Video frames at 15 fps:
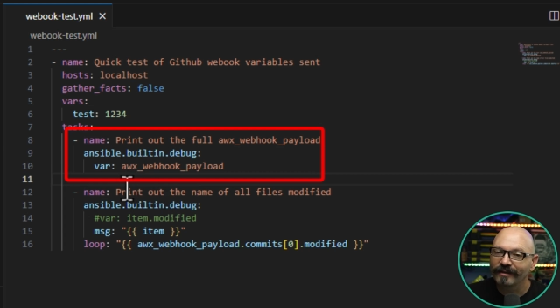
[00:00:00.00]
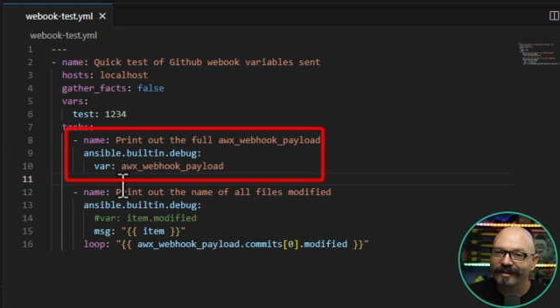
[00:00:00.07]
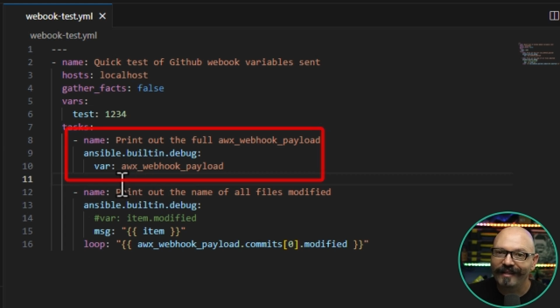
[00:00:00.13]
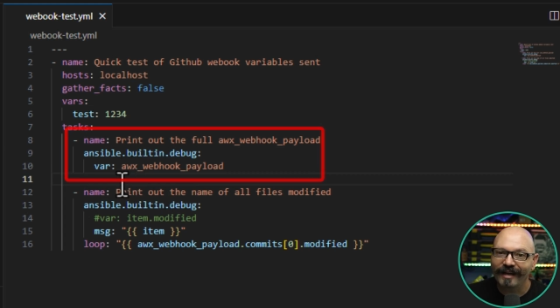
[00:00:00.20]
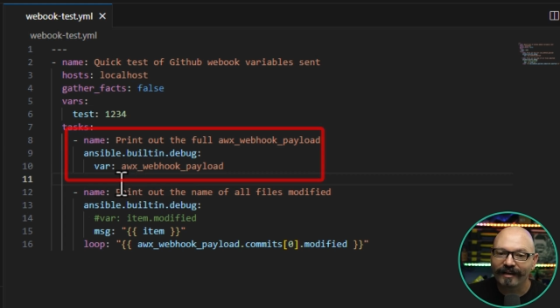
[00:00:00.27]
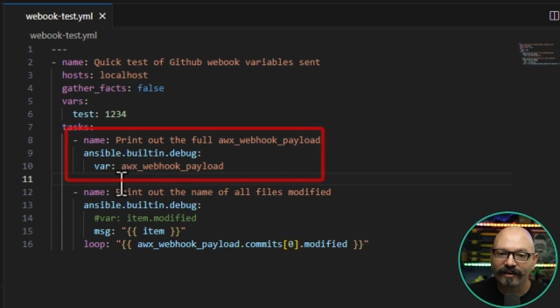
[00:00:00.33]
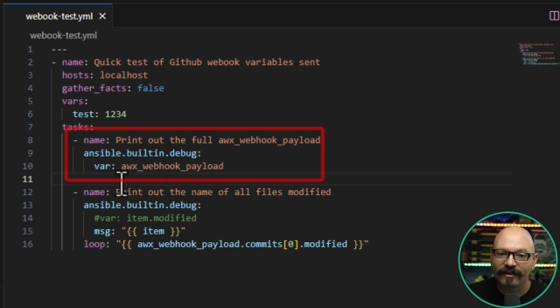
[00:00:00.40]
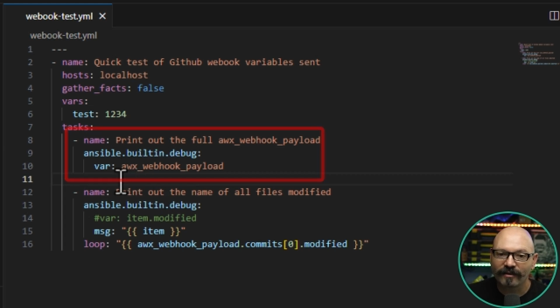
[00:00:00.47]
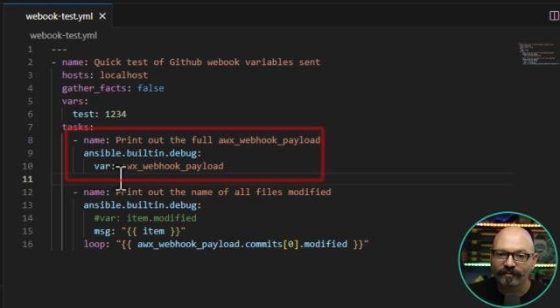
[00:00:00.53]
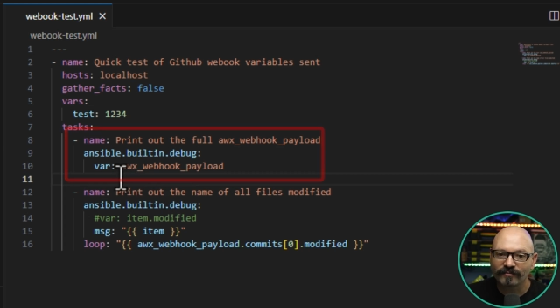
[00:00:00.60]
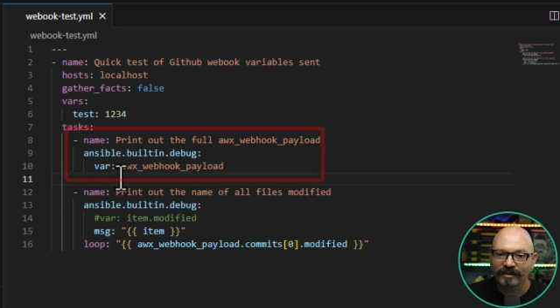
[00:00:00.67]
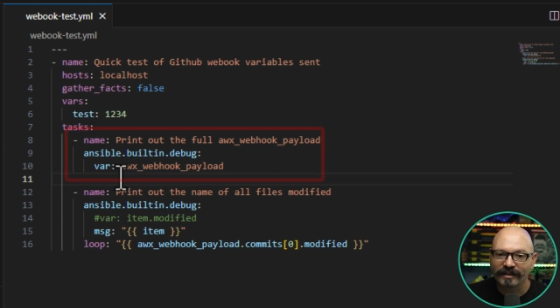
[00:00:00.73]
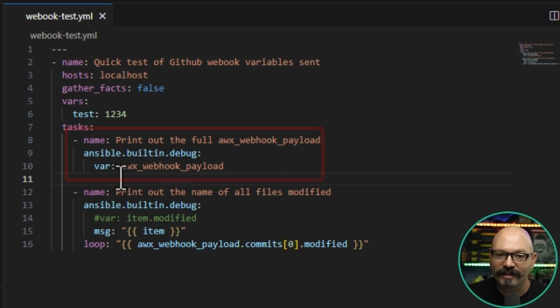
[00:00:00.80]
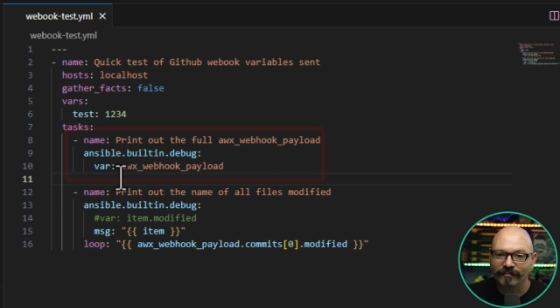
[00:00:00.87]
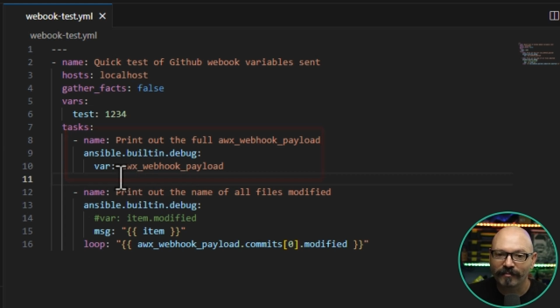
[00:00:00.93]
and that
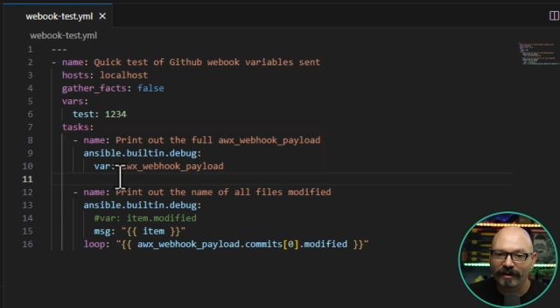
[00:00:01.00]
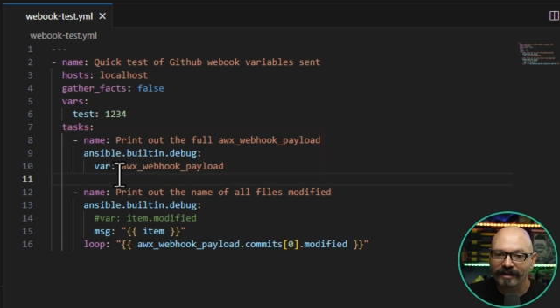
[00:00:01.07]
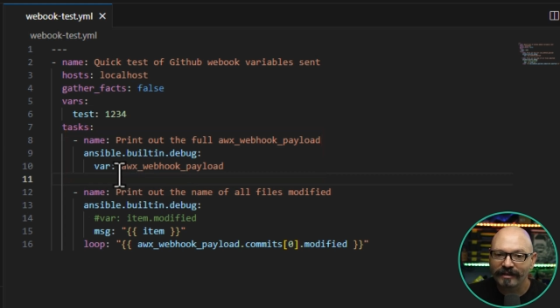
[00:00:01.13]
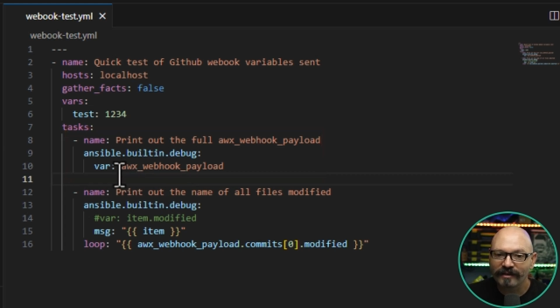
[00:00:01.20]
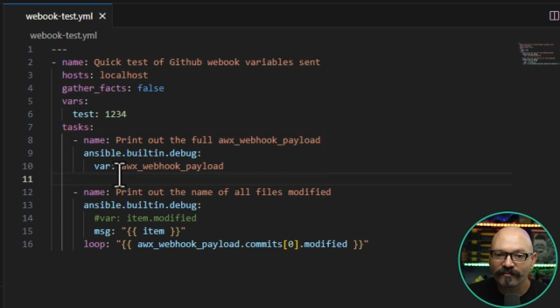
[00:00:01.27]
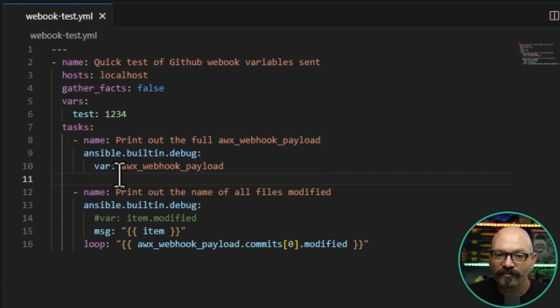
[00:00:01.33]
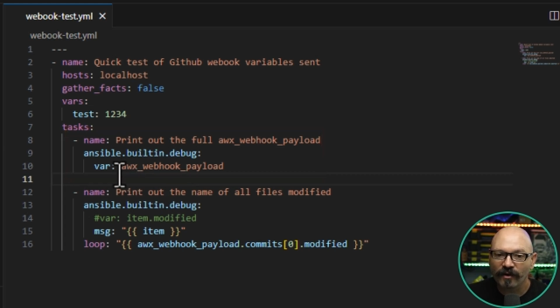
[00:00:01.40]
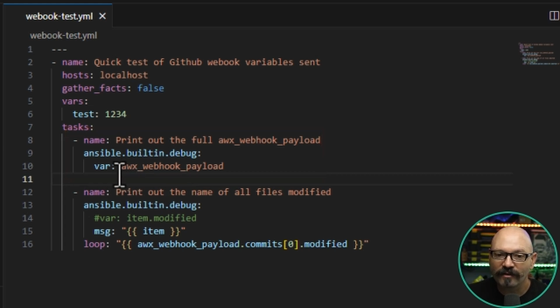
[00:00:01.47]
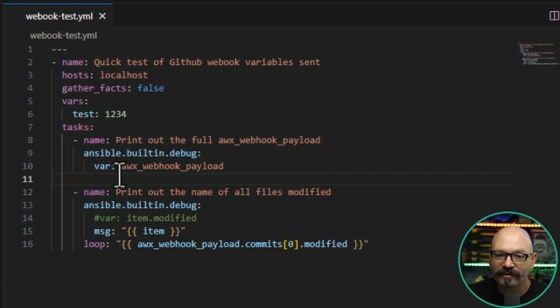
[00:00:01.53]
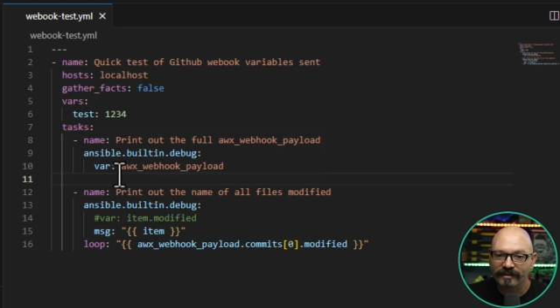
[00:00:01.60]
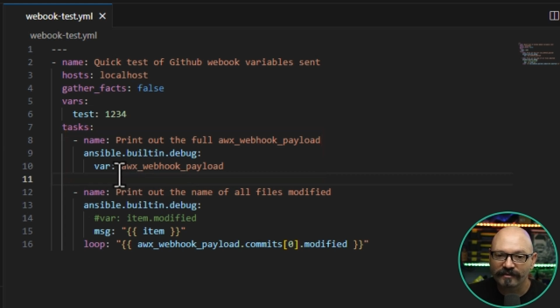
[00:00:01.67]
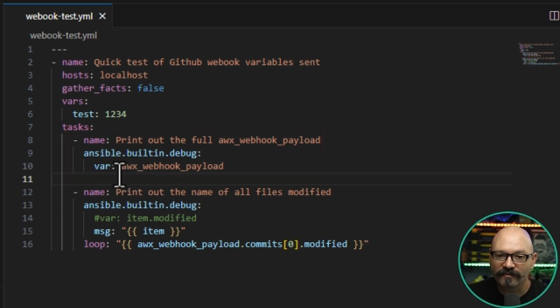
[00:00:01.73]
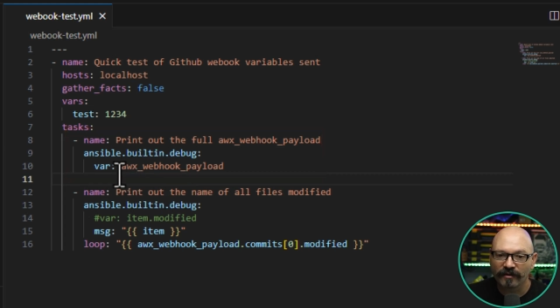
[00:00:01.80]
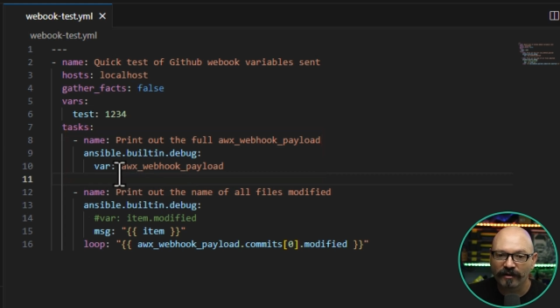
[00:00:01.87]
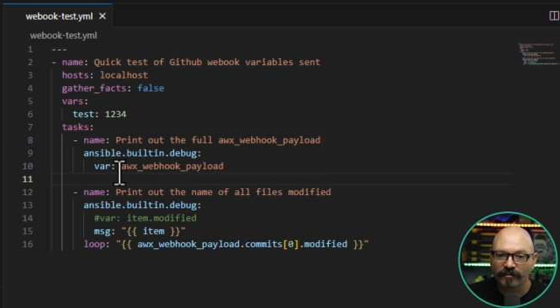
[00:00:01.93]
comes in by default
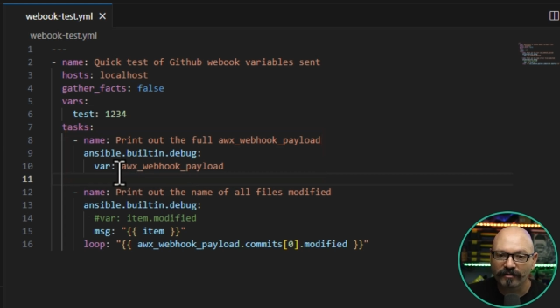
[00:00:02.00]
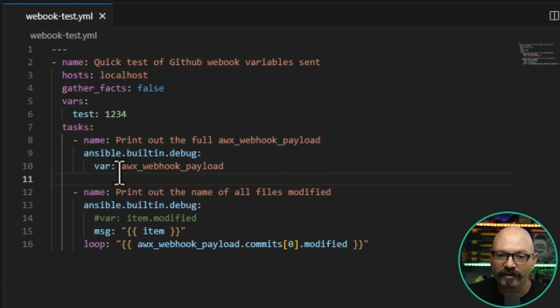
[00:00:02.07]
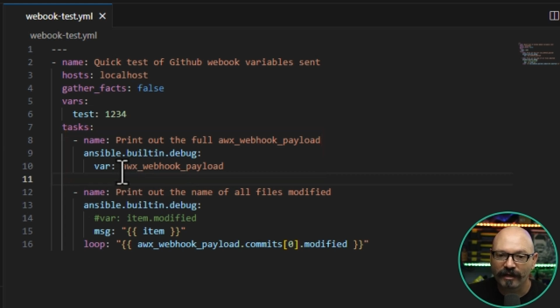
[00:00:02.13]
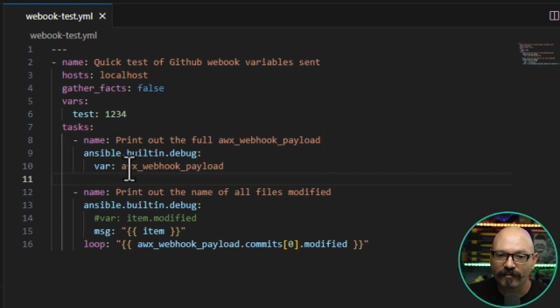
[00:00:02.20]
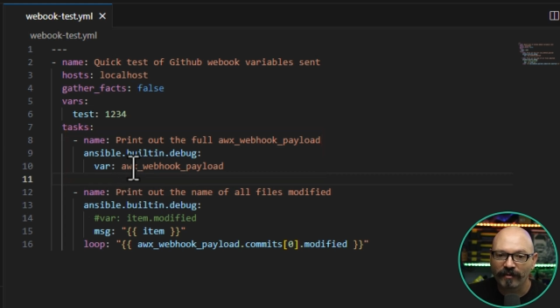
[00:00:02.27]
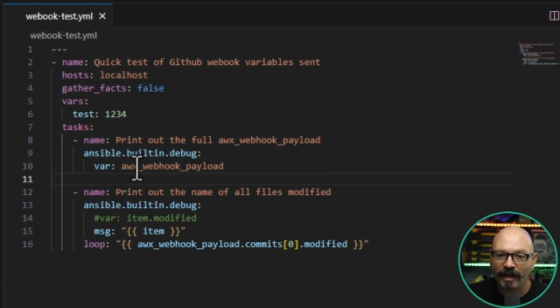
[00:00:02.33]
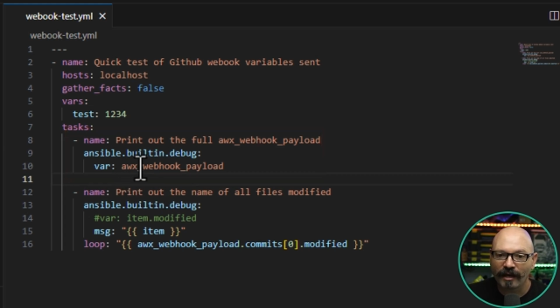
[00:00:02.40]
as a variable named